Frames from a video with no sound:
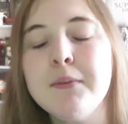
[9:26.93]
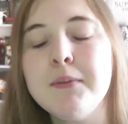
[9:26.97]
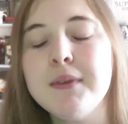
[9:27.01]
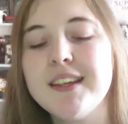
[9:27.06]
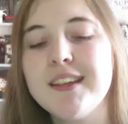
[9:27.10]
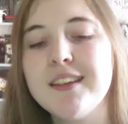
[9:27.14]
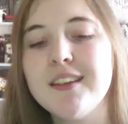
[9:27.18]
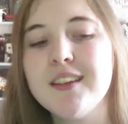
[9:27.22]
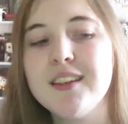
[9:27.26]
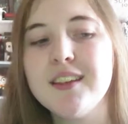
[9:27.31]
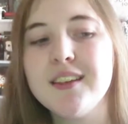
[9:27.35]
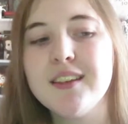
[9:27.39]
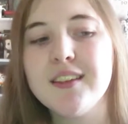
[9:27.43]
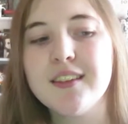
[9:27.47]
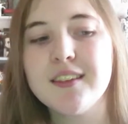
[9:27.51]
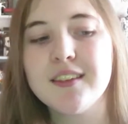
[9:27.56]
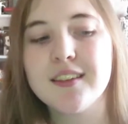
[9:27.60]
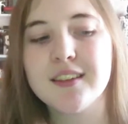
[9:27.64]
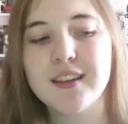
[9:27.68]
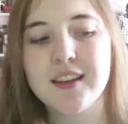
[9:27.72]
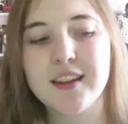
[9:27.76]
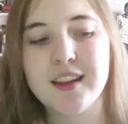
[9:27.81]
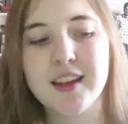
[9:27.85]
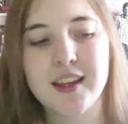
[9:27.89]
He is
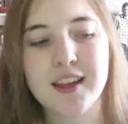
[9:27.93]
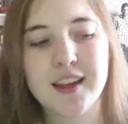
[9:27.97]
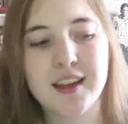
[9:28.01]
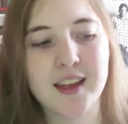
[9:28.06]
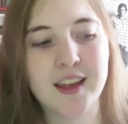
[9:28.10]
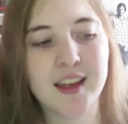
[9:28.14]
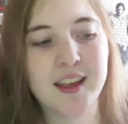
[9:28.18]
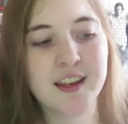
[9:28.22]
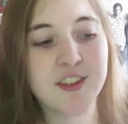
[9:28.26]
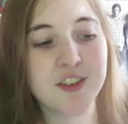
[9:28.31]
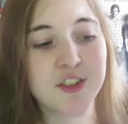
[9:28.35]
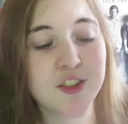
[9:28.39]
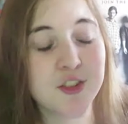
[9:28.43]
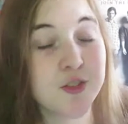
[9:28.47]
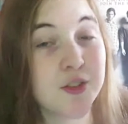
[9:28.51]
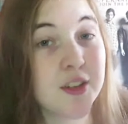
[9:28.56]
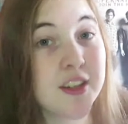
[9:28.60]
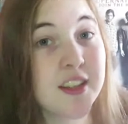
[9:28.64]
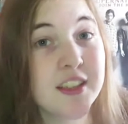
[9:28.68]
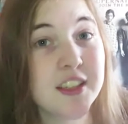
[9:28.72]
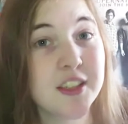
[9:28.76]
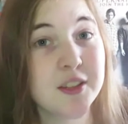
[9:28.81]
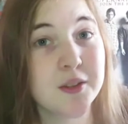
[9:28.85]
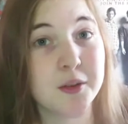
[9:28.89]
an
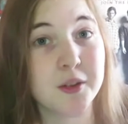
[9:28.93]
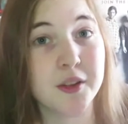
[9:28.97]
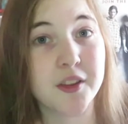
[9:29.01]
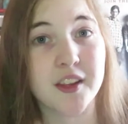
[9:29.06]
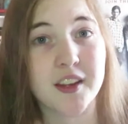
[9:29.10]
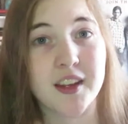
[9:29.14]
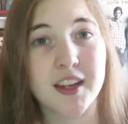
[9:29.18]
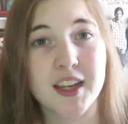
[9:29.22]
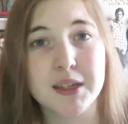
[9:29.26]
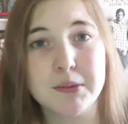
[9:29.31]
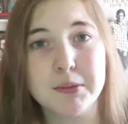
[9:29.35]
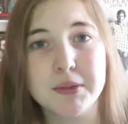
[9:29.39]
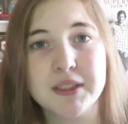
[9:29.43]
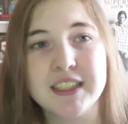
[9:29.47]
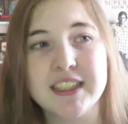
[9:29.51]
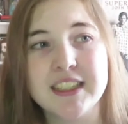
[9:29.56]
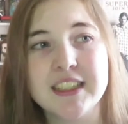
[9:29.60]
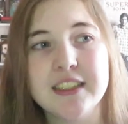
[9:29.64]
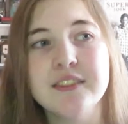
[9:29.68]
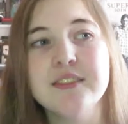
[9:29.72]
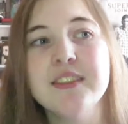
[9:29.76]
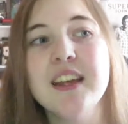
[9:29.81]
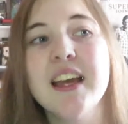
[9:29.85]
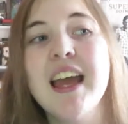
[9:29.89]
Australian author, I
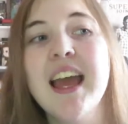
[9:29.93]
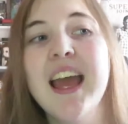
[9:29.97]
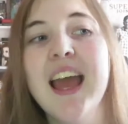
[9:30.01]
believe.